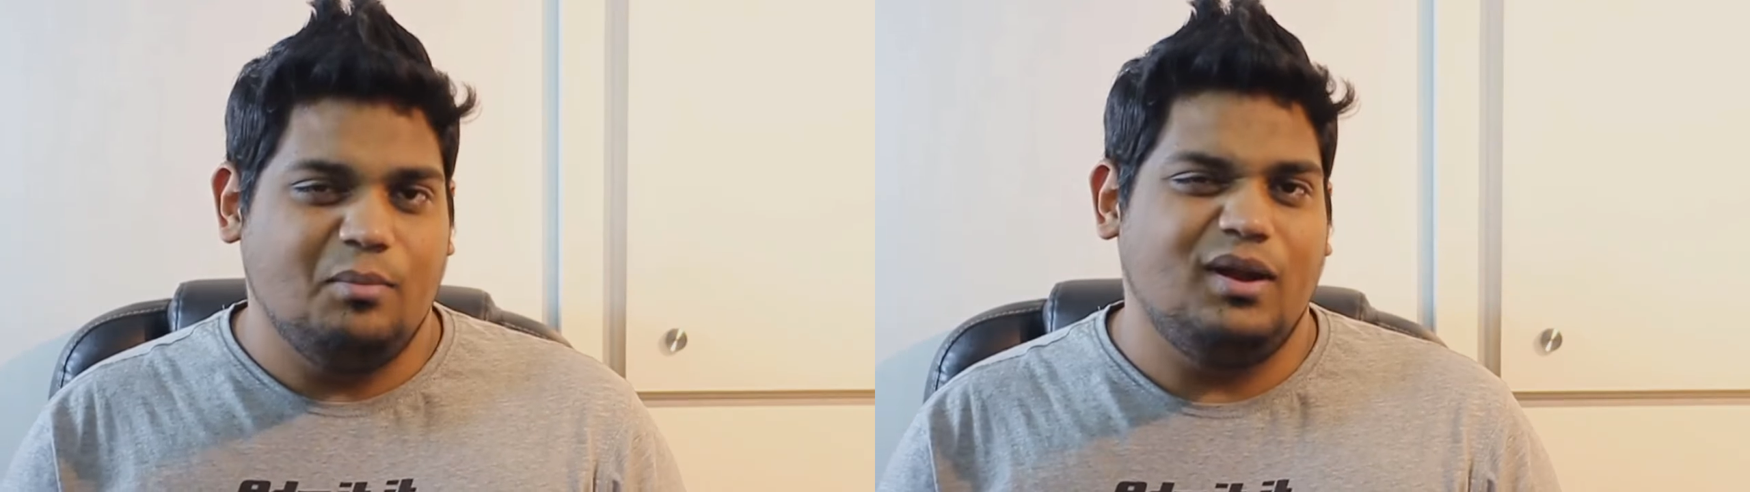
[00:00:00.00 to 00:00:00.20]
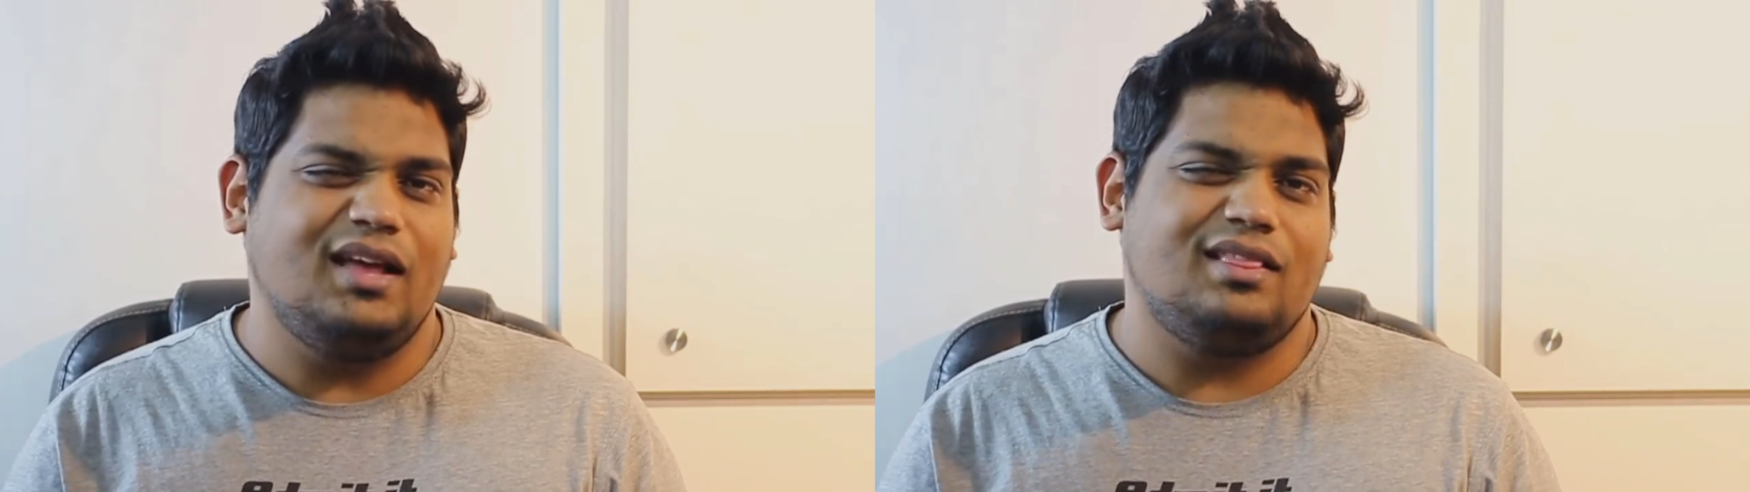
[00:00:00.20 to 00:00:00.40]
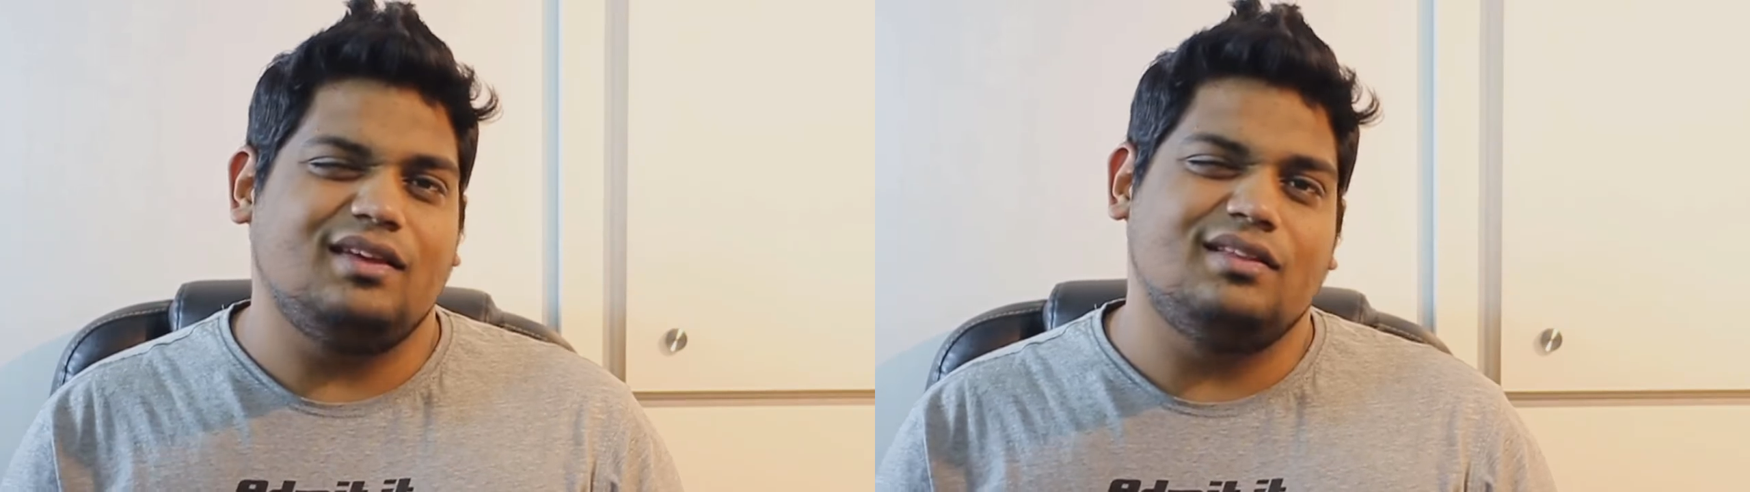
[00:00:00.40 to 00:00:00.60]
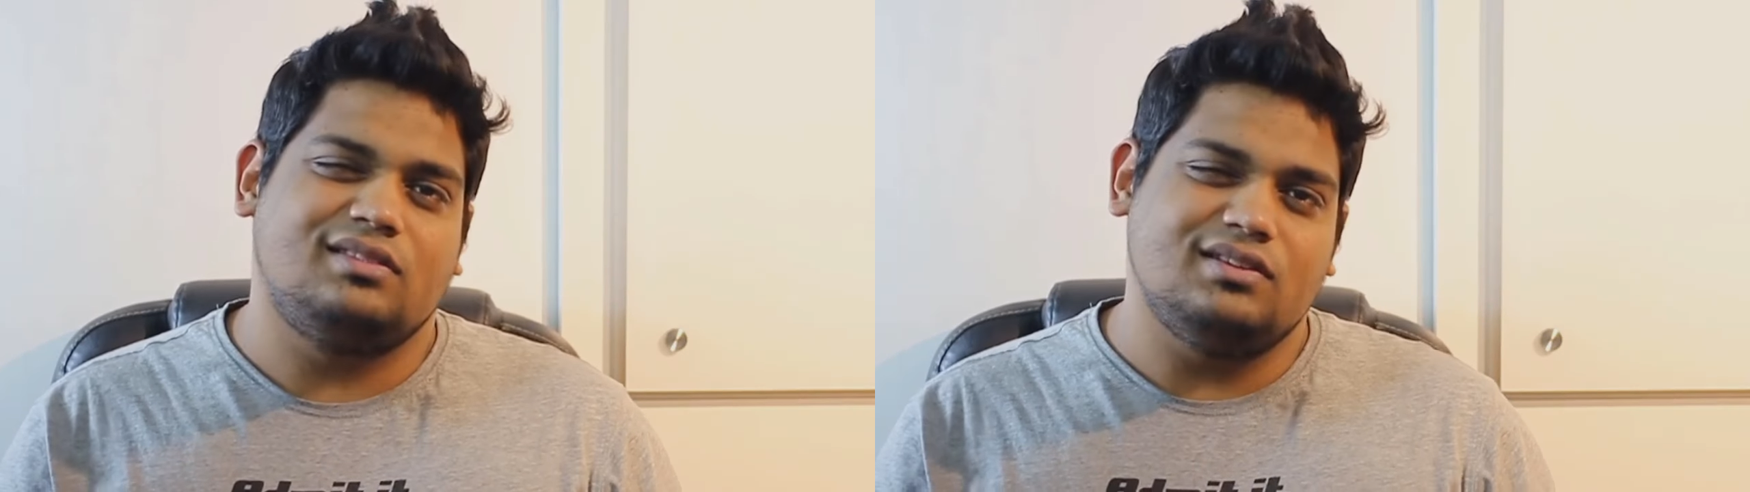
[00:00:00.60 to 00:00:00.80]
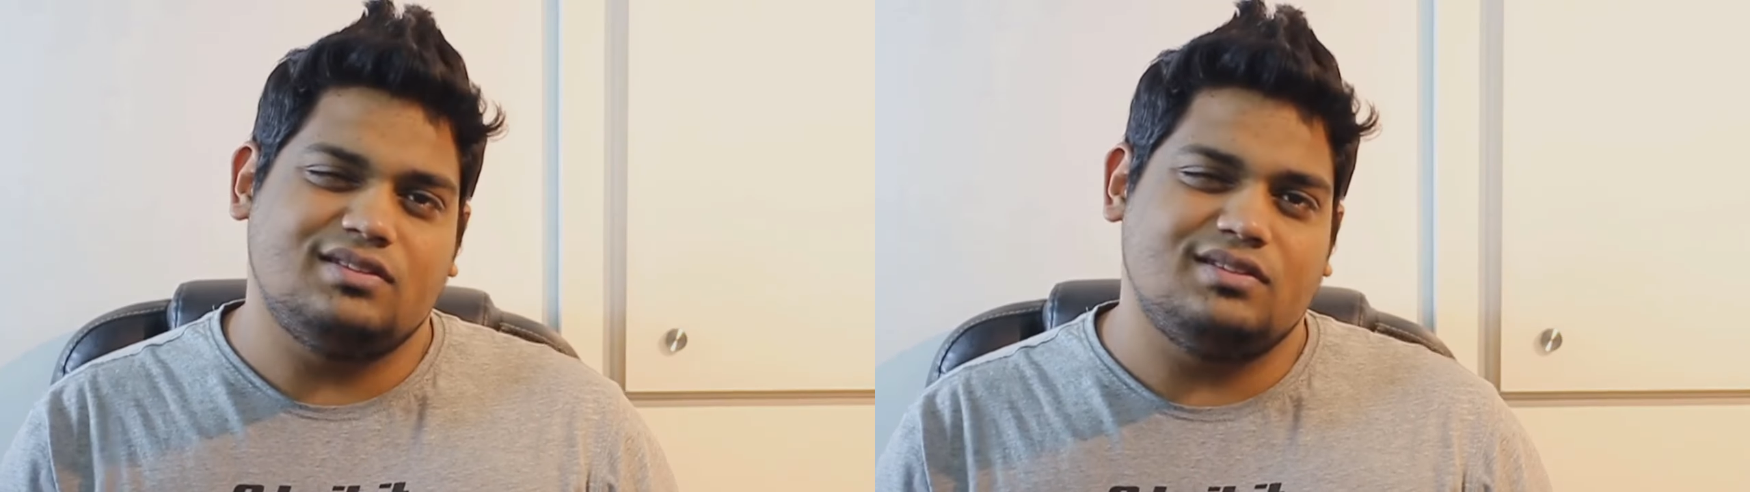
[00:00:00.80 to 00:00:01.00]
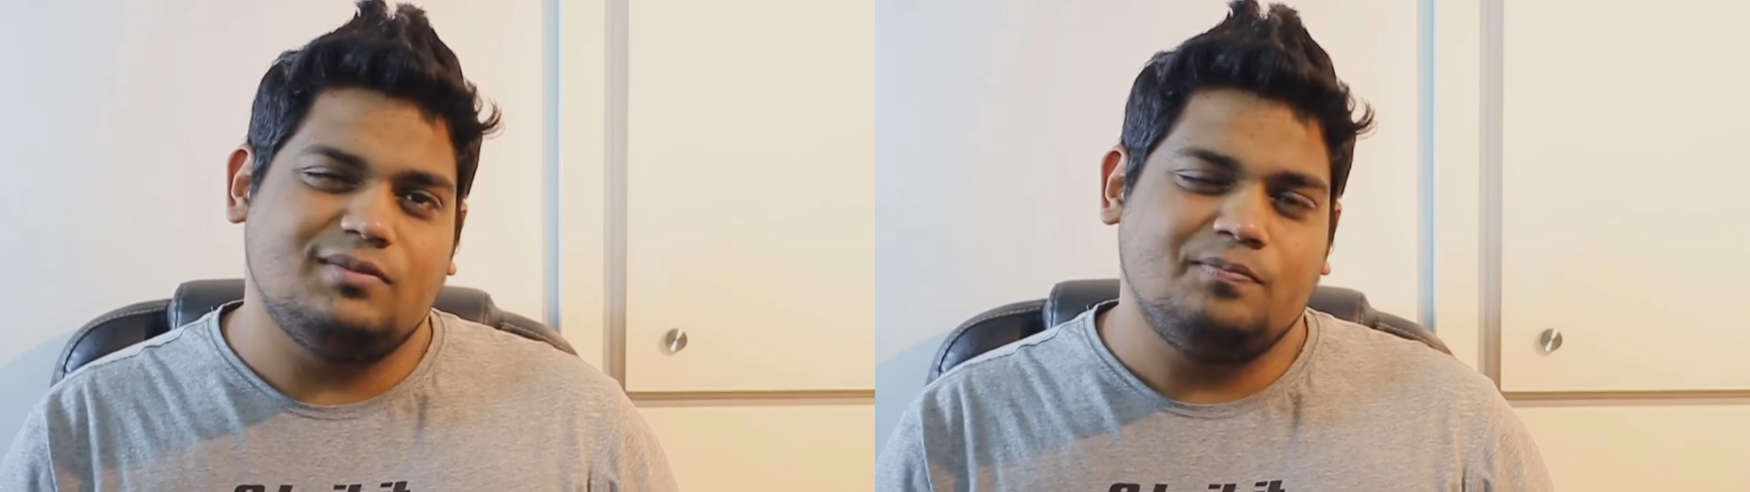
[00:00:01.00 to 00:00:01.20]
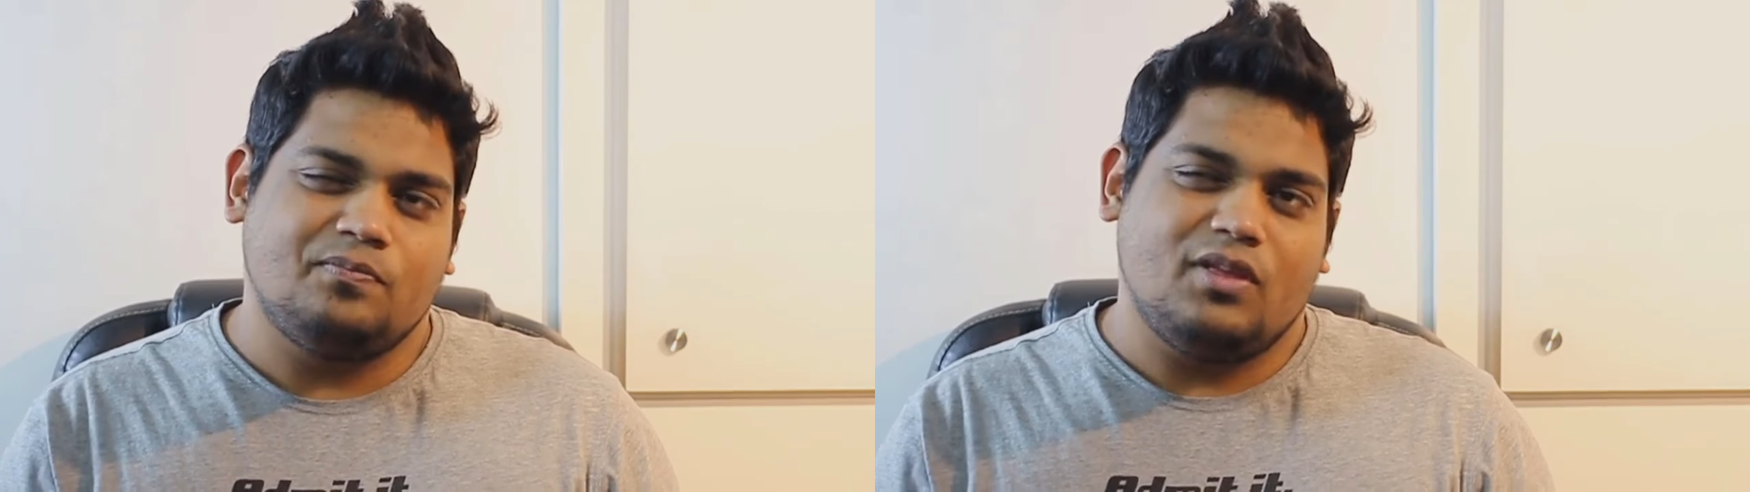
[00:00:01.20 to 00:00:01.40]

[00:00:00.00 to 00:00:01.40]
But I think this,